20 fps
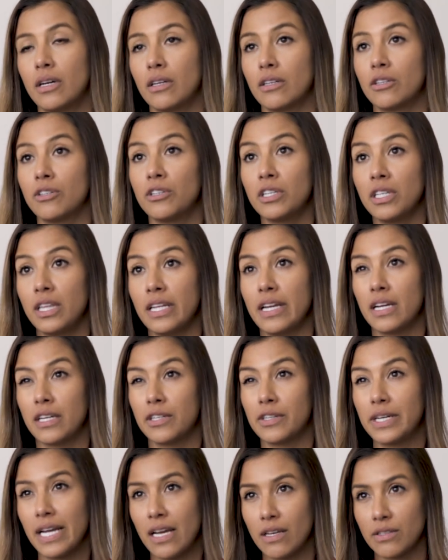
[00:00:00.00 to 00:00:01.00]
uh, currently
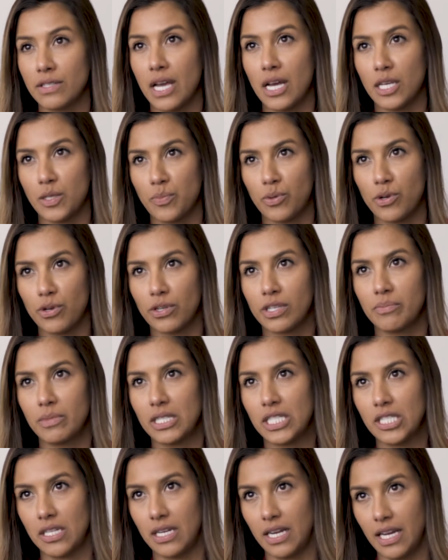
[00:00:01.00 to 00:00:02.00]
a greenhouse gas
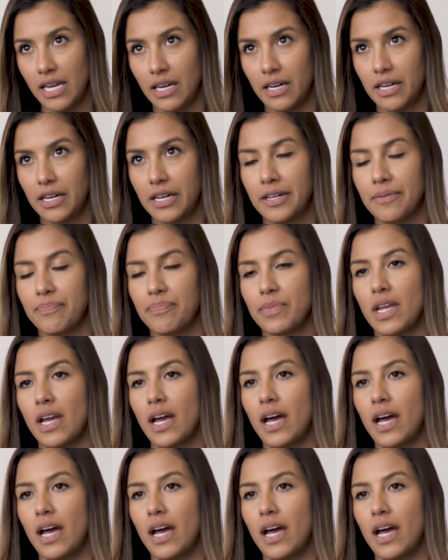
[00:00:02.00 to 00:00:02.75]
program engineer.